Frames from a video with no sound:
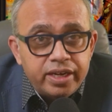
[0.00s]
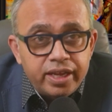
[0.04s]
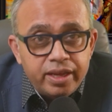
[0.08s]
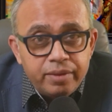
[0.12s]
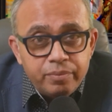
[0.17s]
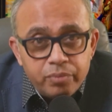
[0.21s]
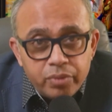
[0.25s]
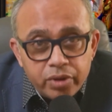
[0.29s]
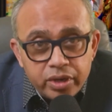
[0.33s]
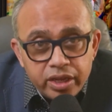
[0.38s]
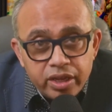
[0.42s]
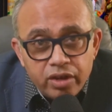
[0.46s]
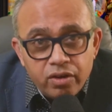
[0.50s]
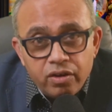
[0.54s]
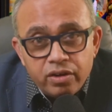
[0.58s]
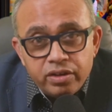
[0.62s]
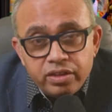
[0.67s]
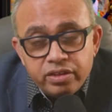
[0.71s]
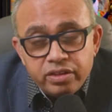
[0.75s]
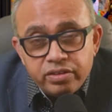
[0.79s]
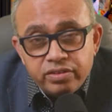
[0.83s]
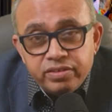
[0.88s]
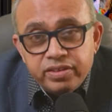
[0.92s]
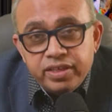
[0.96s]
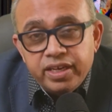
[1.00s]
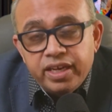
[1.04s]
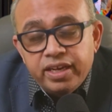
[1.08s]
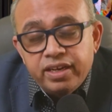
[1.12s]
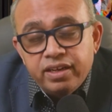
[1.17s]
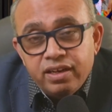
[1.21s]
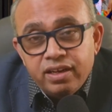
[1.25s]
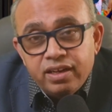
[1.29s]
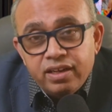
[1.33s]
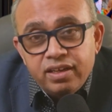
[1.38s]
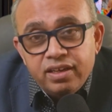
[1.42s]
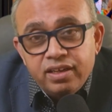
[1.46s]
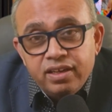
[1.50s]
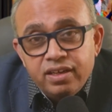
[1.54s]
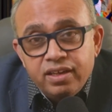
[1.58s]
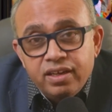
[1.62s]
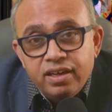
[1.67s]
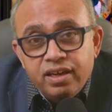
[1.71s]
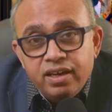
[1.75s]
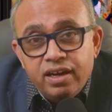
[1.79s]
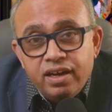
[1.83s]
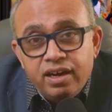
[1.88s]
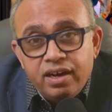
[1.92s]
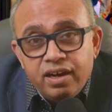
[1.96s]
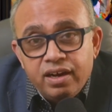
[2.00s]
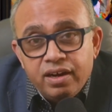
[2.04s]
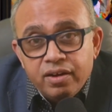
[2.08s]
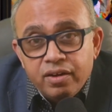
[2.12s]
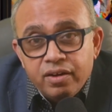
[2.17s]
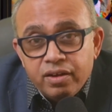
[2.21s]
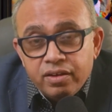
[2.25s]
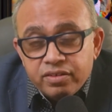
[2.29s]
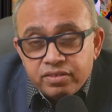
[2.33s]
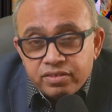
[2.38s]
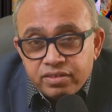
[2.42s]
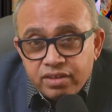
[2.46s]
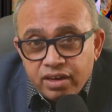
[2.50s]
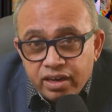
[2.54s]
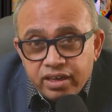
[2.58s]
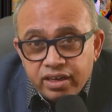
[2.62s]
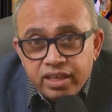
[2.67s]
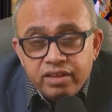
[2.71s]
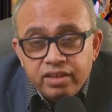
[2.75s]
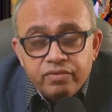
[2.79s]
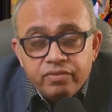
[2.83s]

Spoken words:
putting on this channel. Starting